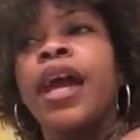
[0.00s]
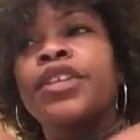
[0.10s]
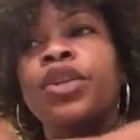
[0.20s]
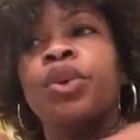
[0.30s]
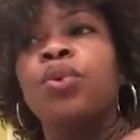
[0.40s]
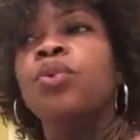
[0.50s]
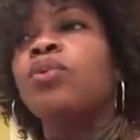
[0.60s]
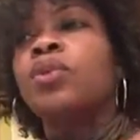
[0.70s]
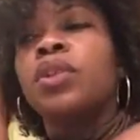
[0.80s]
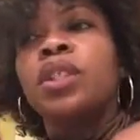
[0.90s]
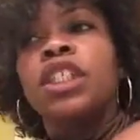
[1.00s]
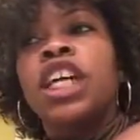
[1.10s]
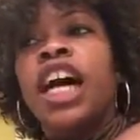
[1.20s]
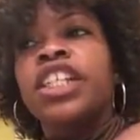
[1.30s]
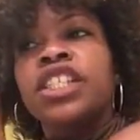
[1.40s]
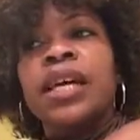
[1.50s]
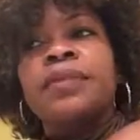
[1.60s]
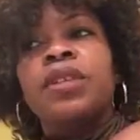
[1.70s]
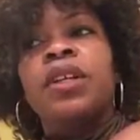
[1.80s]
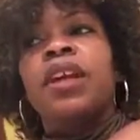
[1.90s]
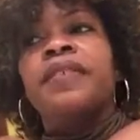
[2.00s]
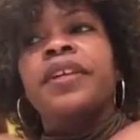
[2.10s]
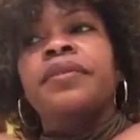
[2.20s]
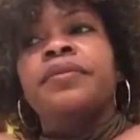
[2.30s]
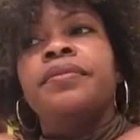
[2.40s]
I do. I just absolutely love it.